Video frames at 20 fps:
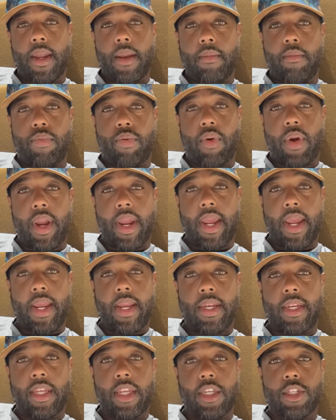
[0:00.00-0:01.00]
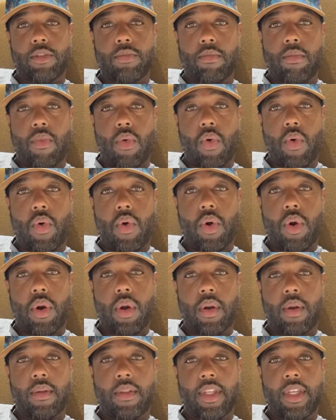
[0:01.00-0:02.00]
Brand is
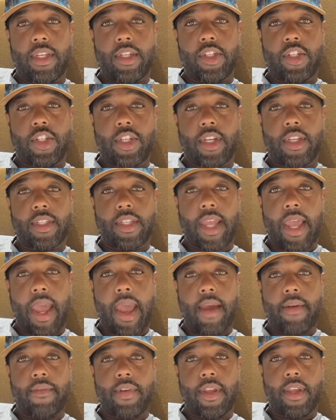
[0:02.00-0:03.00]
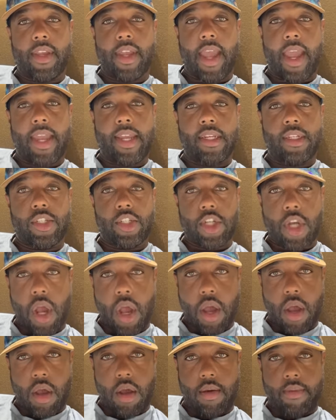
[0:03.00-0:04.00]
more than just having a
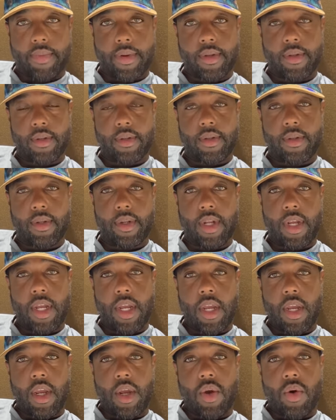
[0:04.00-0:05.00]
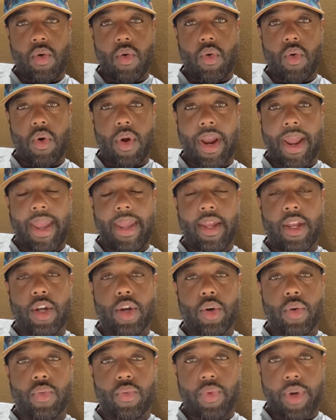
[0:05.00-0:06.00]
job or a
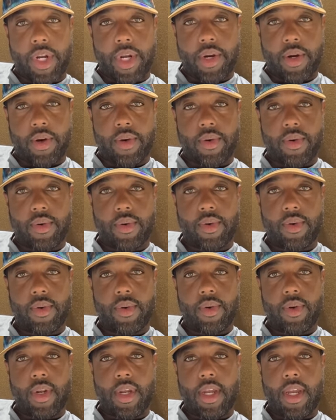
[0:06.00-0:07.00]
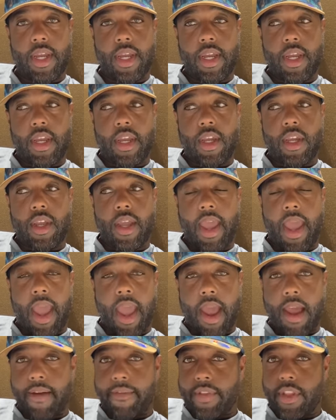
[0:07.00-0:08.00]
career.
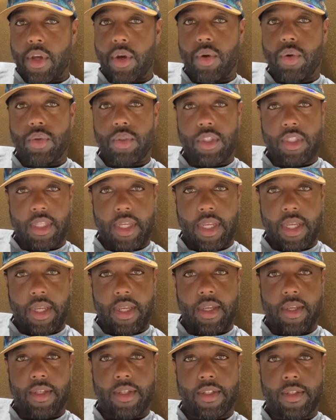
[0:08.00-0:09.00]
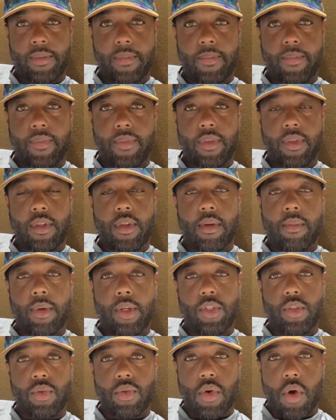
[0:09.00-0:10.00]
Have those things,
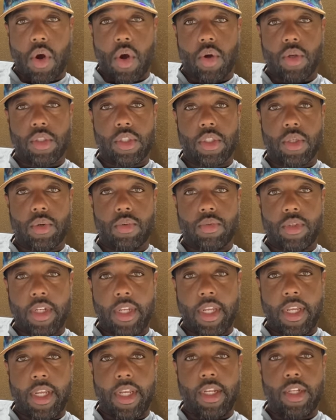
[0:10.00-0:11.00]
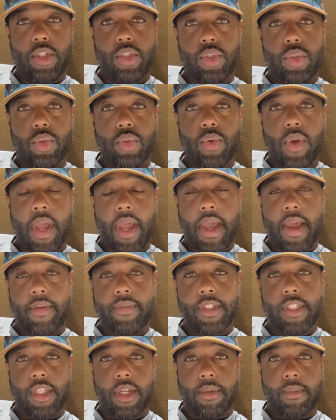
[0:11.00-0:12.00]
but you also need to
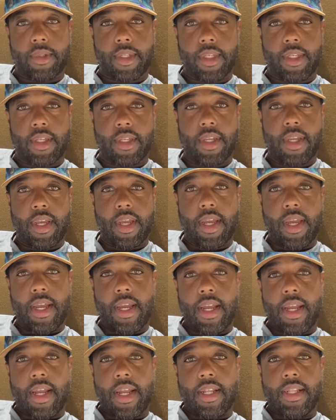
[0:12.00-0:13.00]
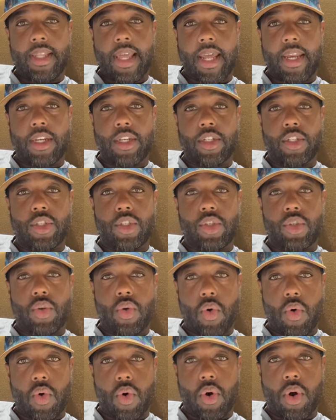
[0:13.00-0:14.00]
have something that is
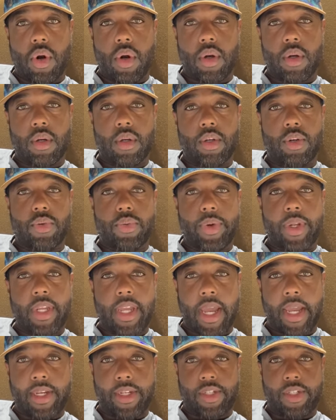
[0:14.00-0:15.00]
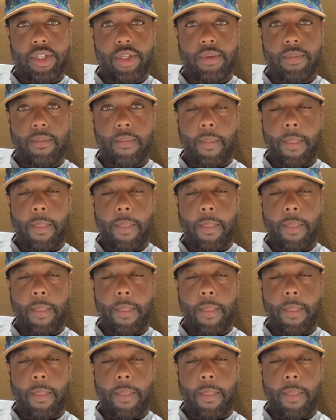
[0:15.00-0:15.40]
your creation,